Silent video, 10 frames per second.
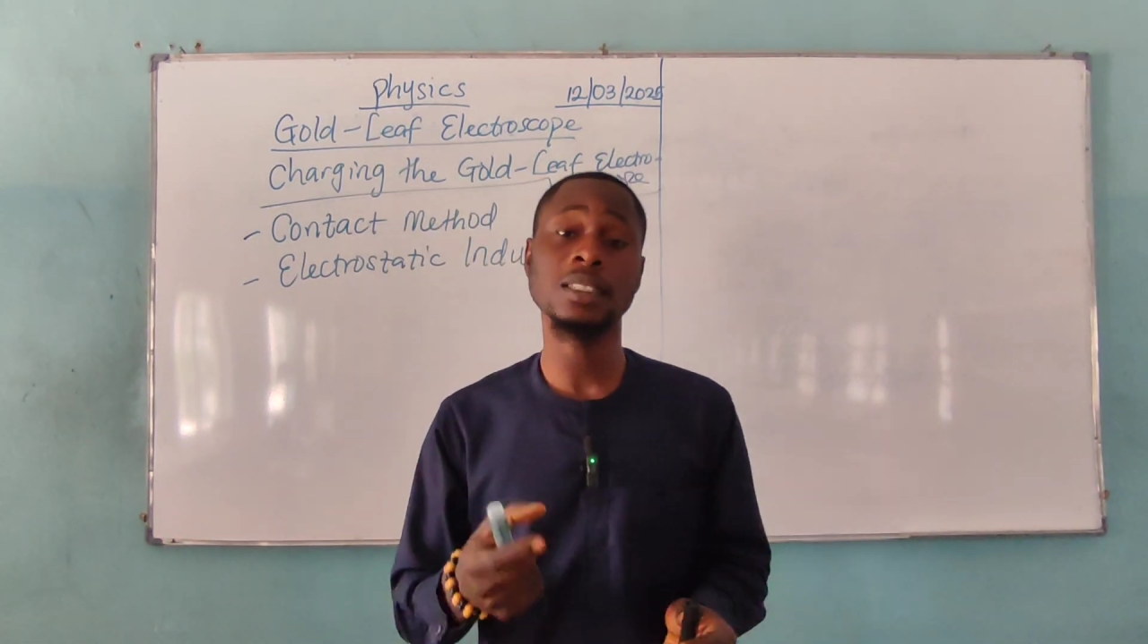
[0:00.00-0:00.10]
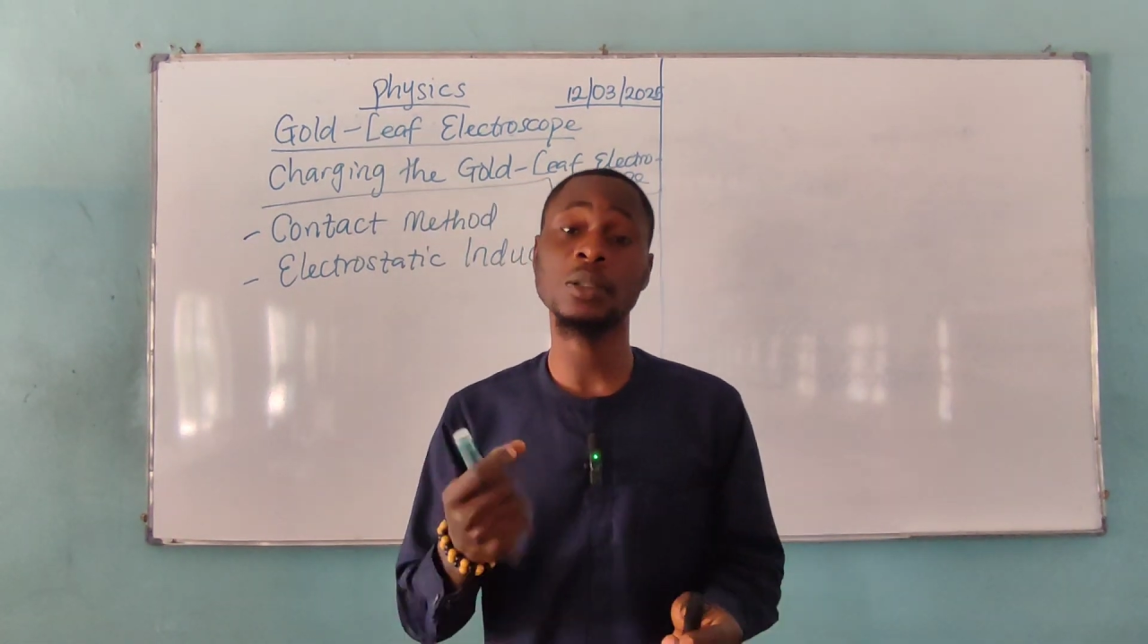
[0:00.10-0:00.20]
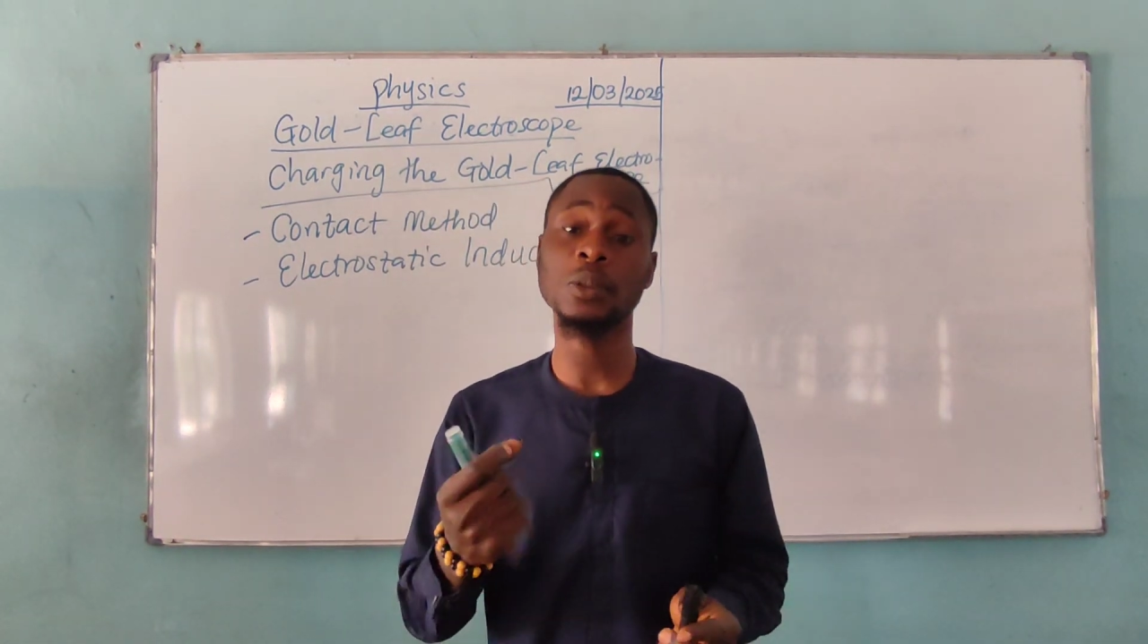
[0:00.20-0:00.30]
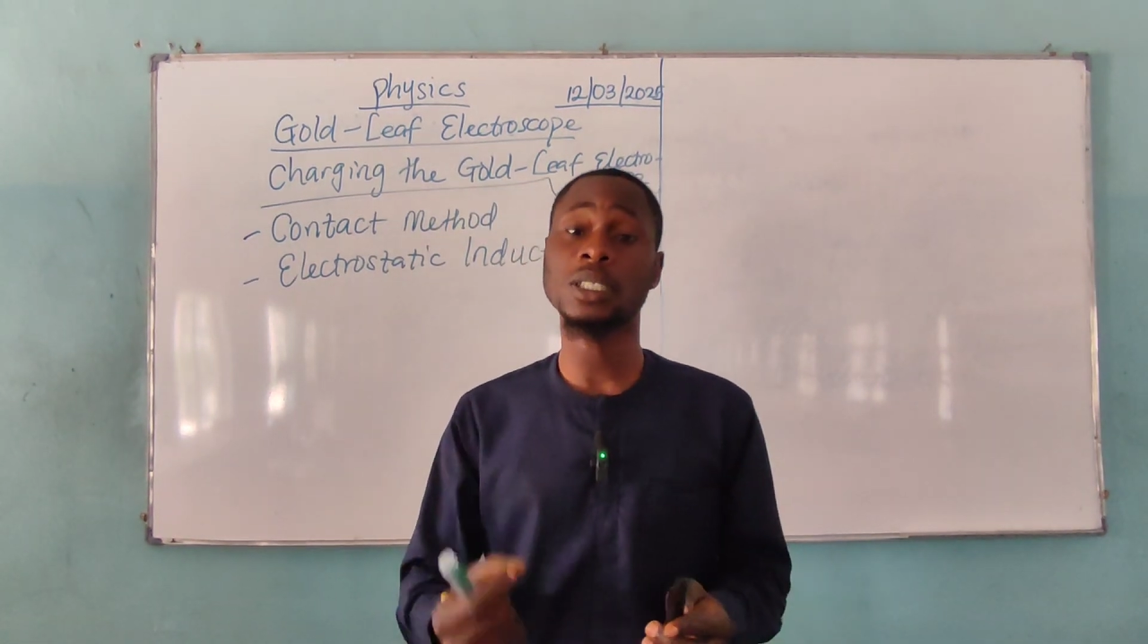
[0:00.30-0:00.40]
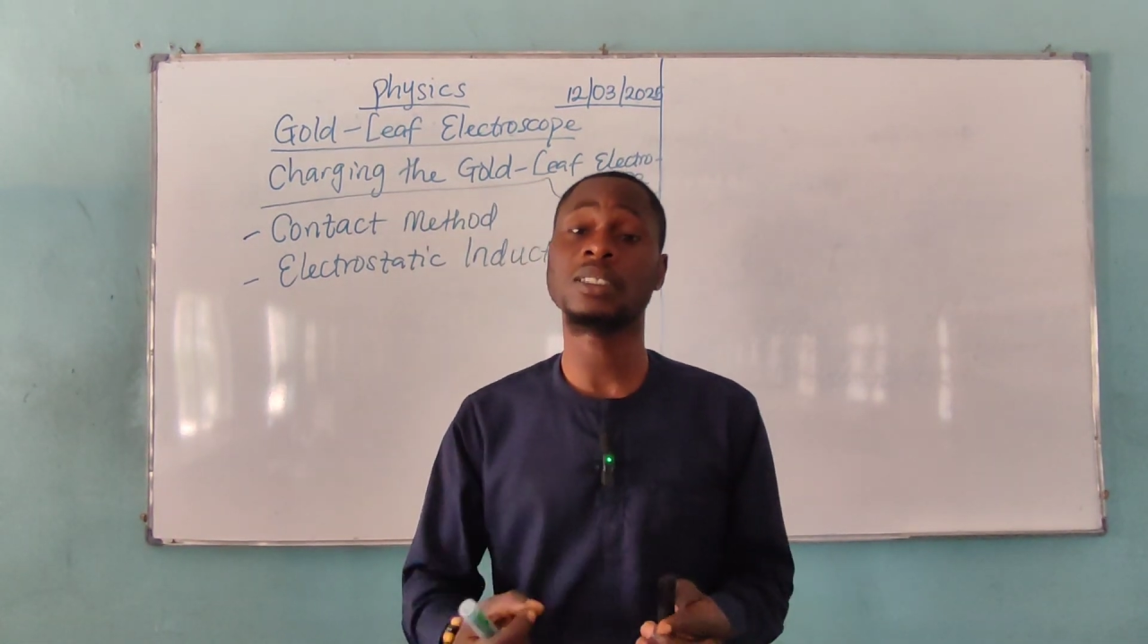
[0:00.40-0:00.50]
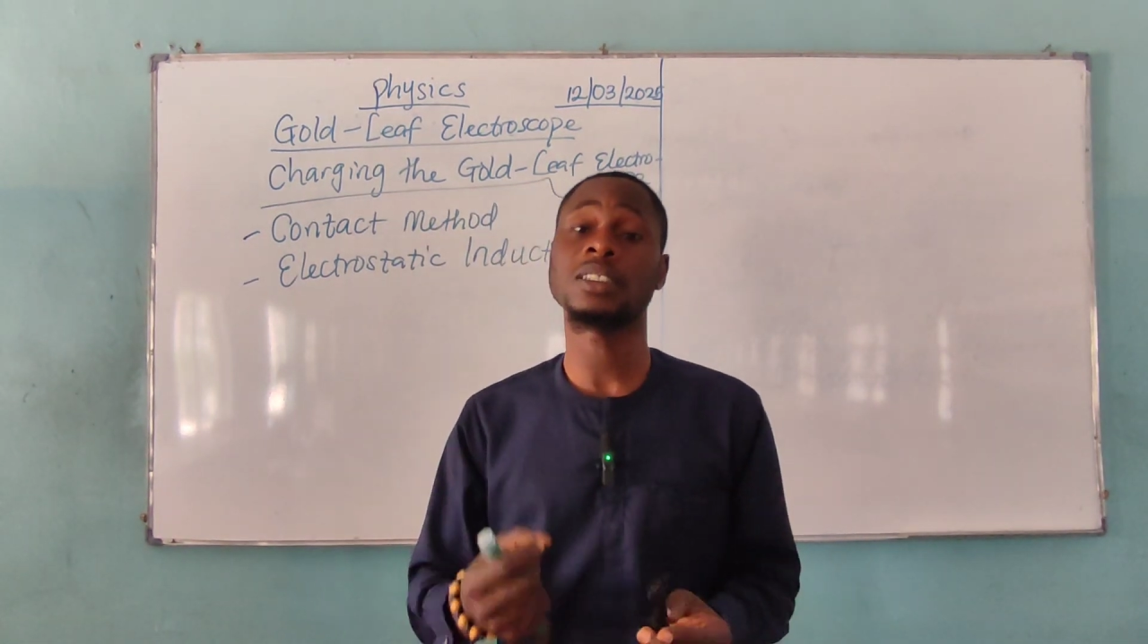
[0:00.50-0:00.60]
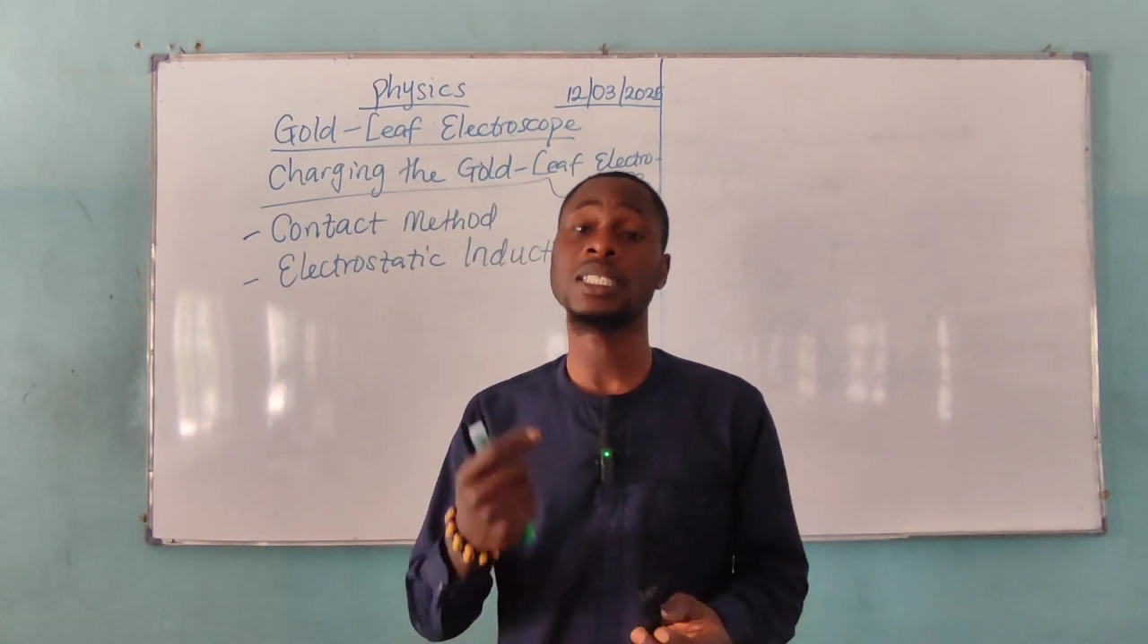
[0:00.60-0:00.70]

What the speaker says: the what?